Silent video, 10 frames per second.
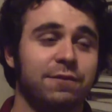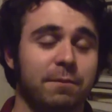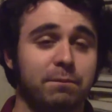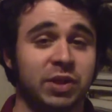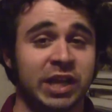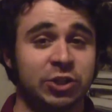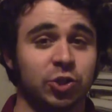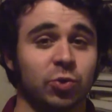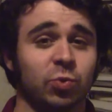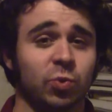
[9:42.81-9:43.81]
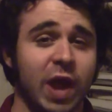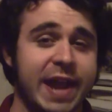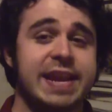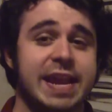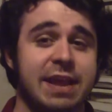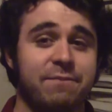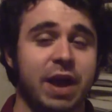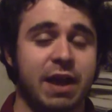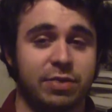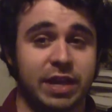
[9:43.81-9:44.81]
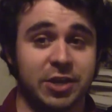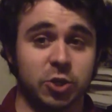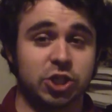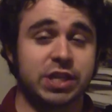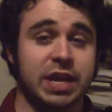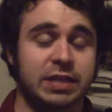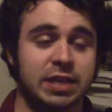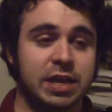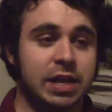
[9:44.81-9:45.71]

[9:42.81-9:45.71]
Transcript: from pleasure right in my theater seat.